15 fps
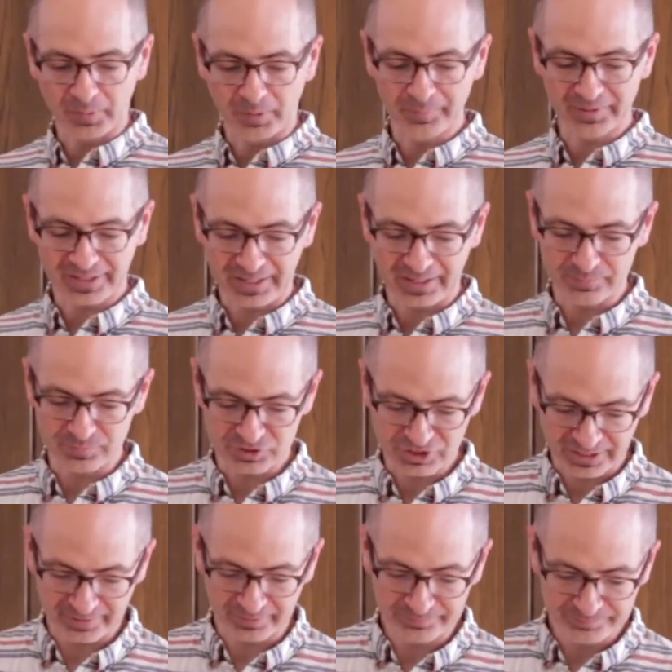a Birmingham
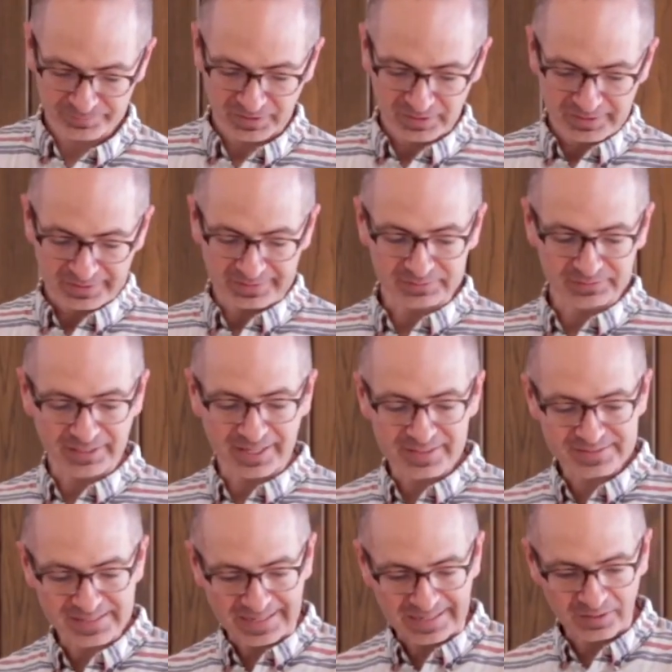jail, he
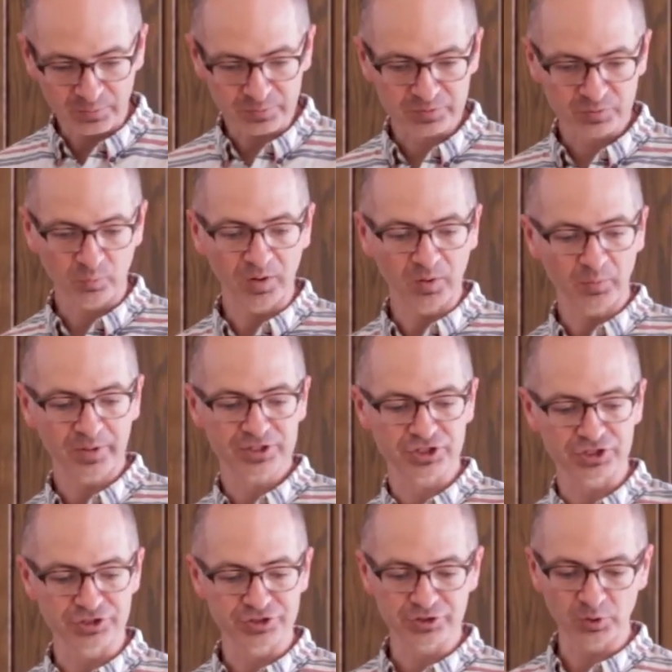lays out what we
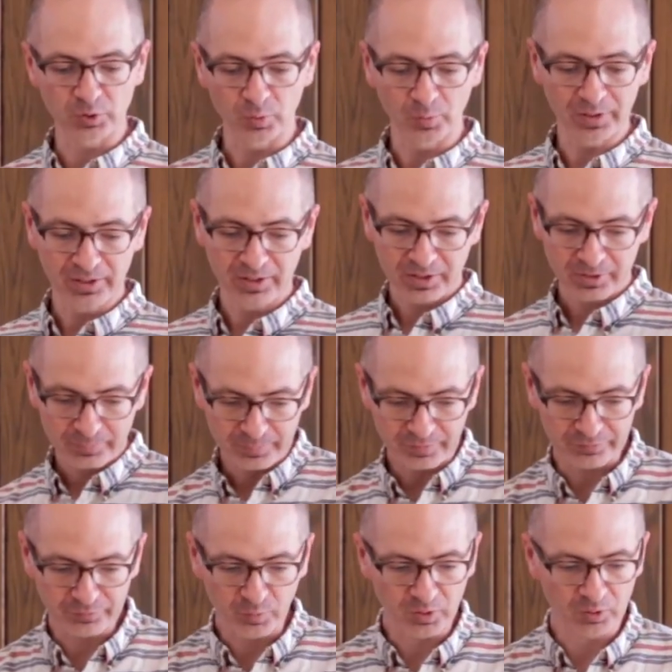should do
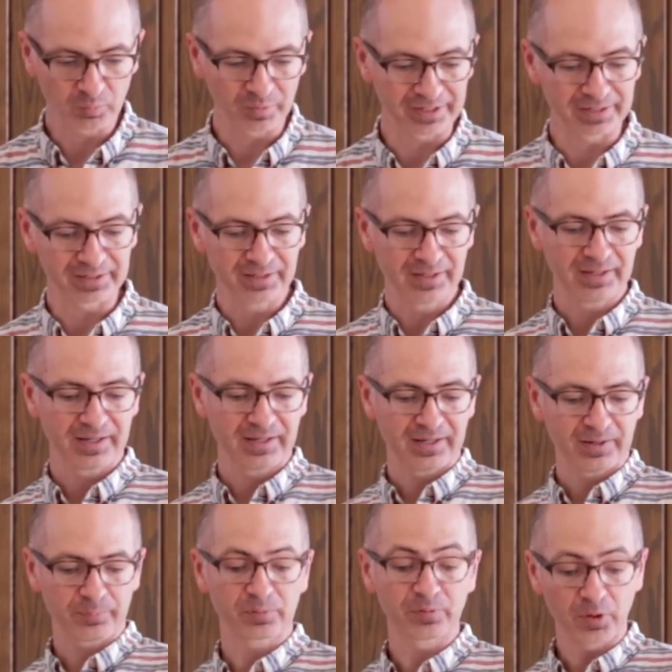before we
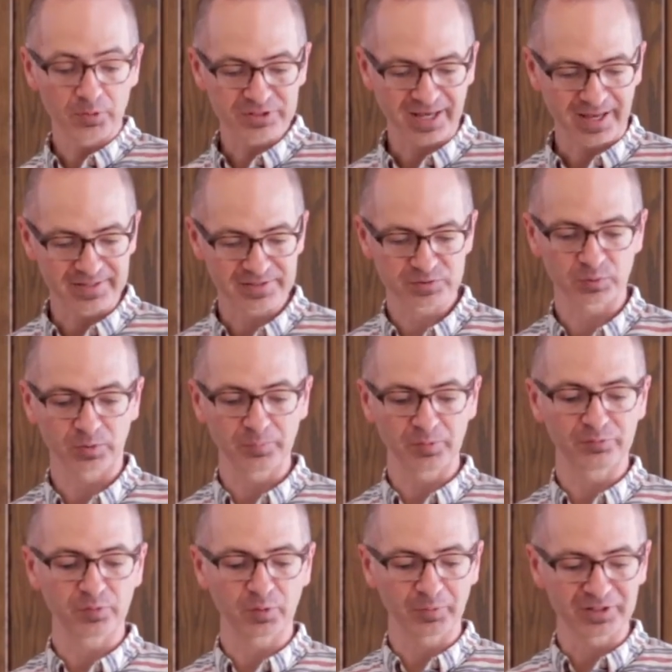protest or
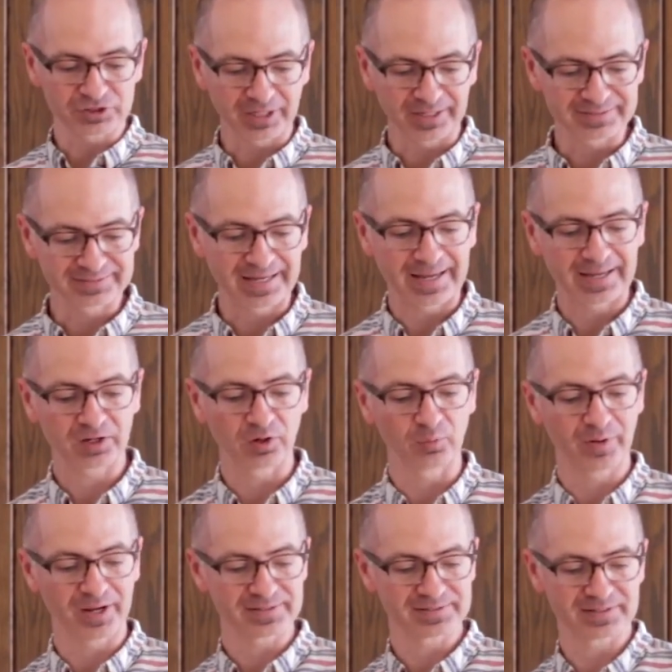before we try to
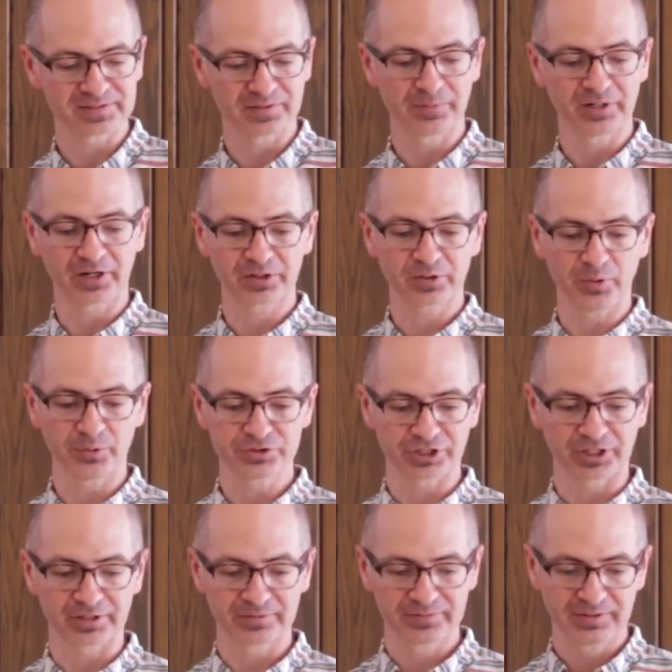tackle racism in our
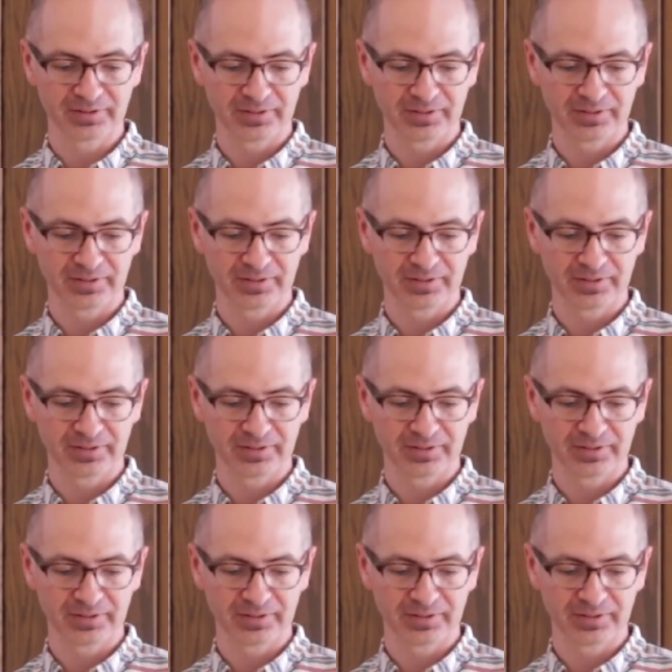culture.